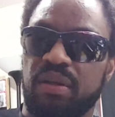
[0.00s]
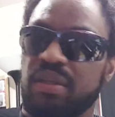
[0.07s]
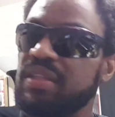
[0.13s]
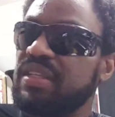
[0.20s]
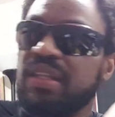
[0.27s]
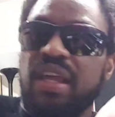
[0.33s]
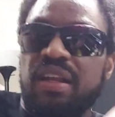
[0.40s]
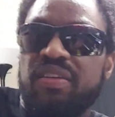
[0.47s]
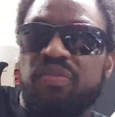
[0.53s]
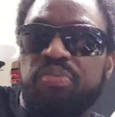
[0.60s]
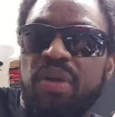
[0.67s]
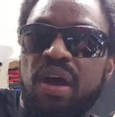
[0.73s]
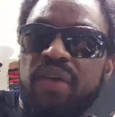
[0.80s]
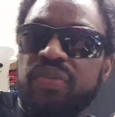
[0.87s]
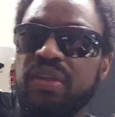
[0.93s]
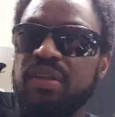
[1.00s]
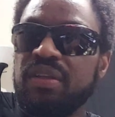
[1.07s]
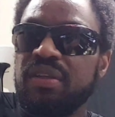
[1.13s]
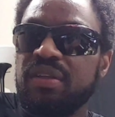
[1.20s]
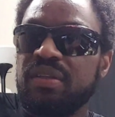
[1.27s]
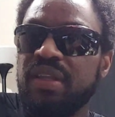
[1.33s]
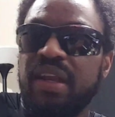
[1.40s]
It's a lot of
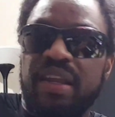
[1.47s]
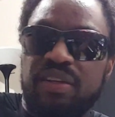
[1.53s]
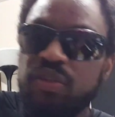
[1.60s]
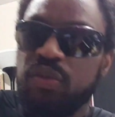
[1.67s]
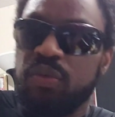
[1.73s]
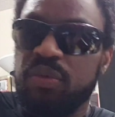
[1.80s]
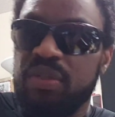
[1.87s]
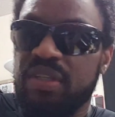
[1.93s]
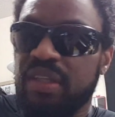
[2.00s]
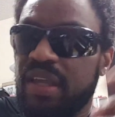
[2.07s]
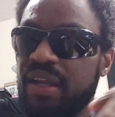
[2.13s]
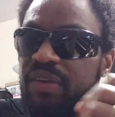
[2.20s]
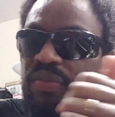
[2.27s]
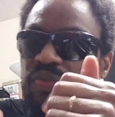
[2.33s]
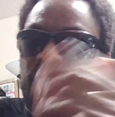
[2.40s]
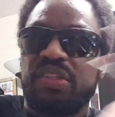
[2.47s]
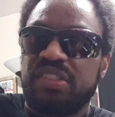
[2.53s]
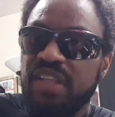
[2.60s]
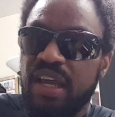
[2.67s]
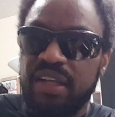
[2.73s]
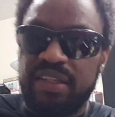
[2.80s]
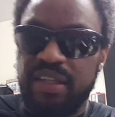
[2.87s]
improving that I do. There's a lot of
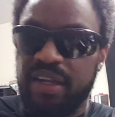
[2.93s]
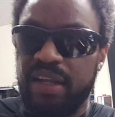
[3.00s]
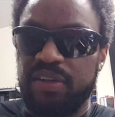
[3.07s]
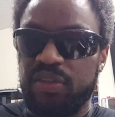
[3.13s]
freestyling that I